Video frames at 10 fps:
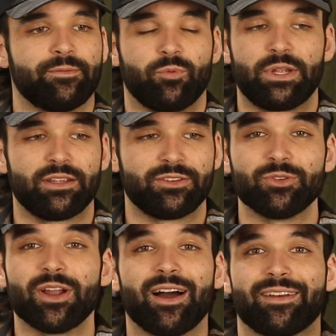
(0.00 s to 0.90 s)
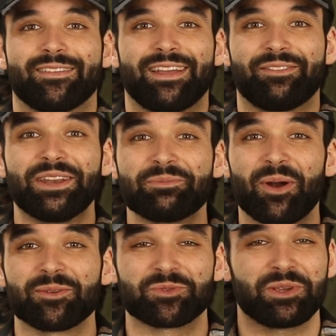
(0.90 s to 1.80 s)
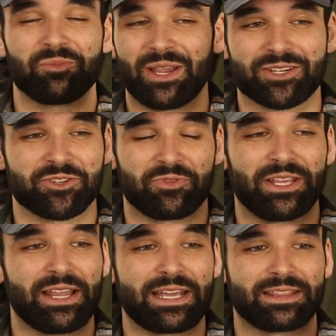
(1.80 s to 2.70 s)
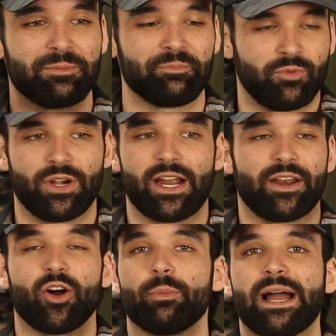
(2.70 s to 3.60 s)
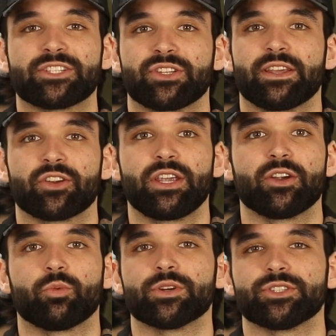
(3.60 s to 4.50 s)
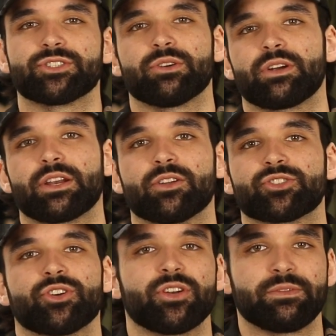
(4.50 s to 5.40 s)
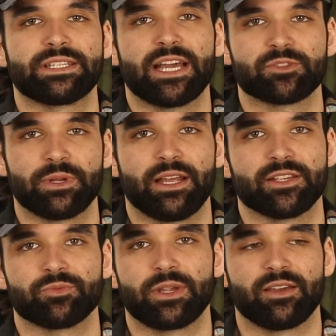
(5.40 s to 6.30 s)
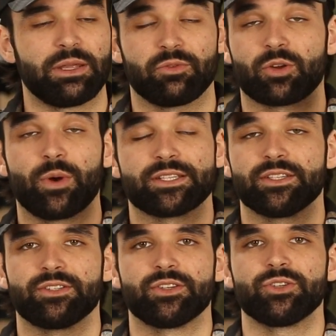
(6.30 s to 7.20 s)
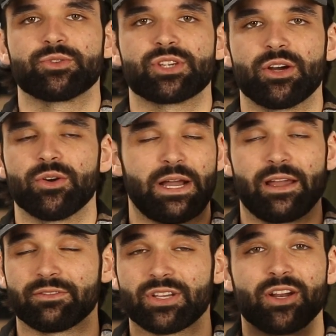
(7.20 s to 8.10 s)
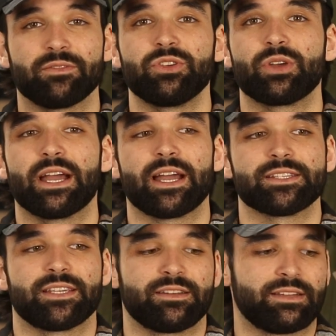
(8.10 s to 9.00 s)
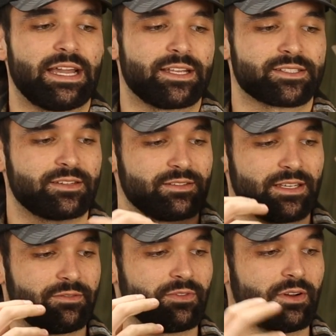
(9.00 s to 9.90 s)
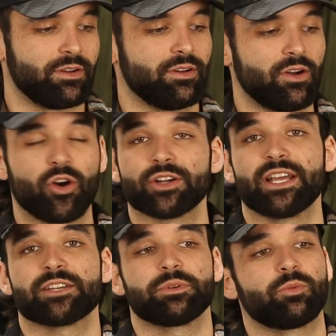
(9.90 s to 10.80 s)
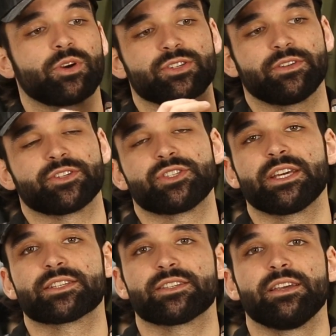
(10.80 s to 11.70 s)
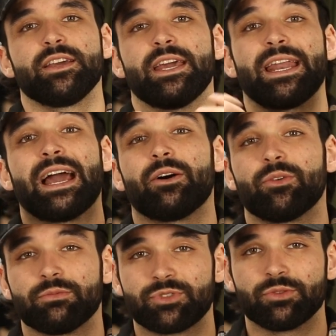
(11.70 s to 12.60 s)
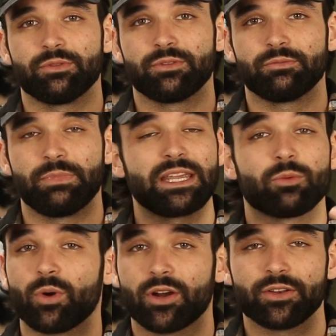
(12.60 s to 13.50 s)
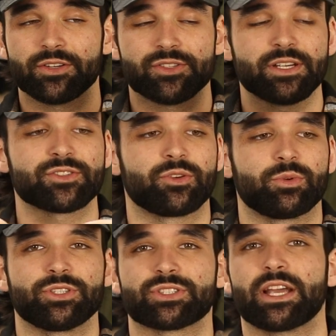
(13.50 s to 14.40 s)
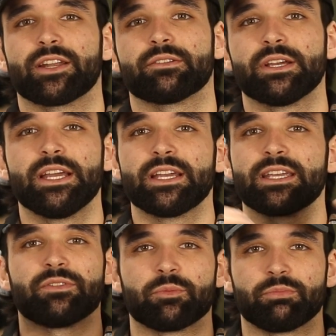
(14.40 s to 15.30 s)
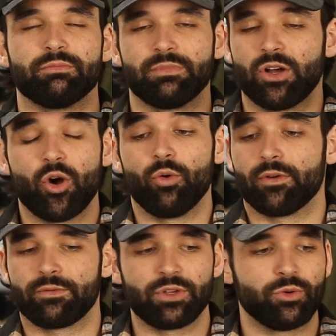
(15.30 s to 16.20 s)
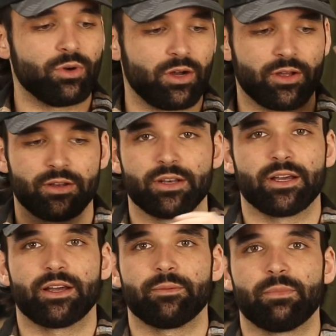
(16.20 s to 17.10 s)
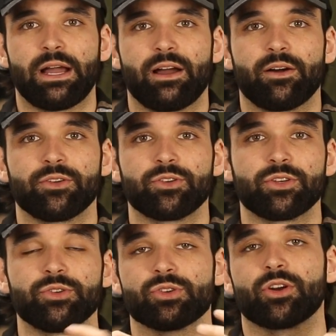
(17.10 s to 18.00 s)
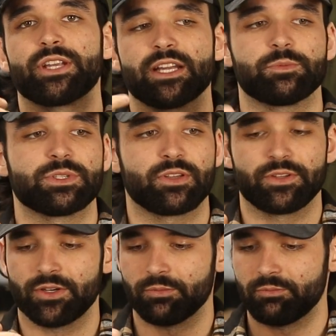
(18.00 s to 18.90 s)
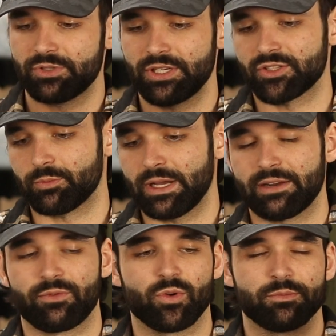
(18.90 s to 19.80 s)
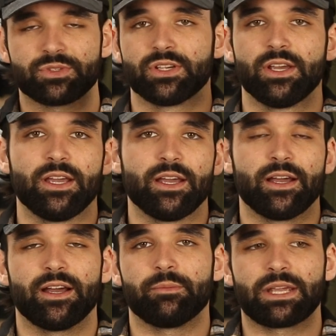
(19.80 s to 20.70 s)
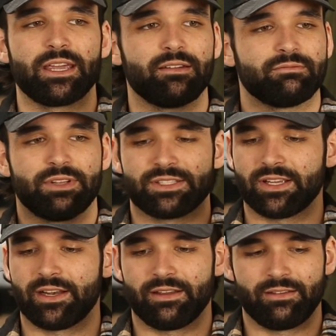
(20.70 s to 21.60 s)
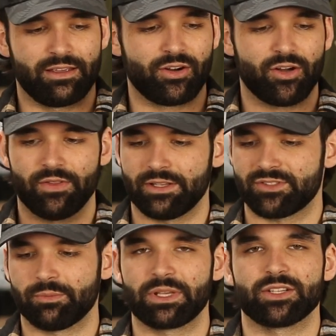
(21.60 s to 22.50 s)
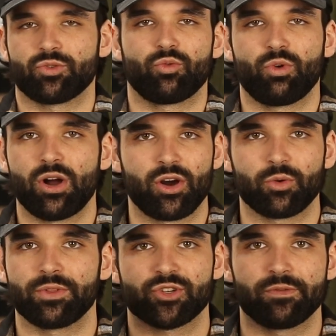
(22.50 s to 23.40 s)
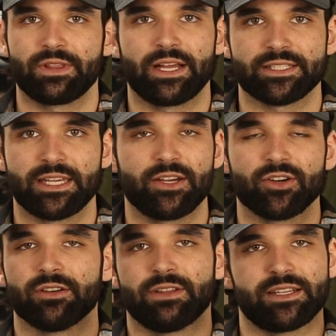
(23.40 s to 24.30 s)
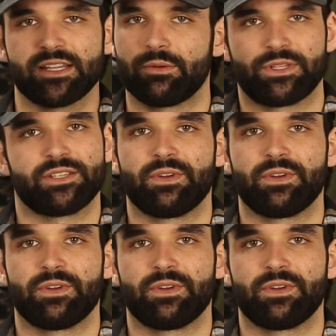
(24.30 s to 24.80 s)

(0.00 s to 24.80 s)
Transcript: We do not have any problems with them. We actually really like them. We're not at all bashing their gear. We're just showing an alternative attachment as we have been requested to do so by a ton of you guys and ask if our attachment works on their sticks and how to make it work on their sticks. So we're just kind of giving an overview on how you can use our attachments on their sticks or platforms. Again, it's not at all that something is wrong with Trophyline's gear. That is not what this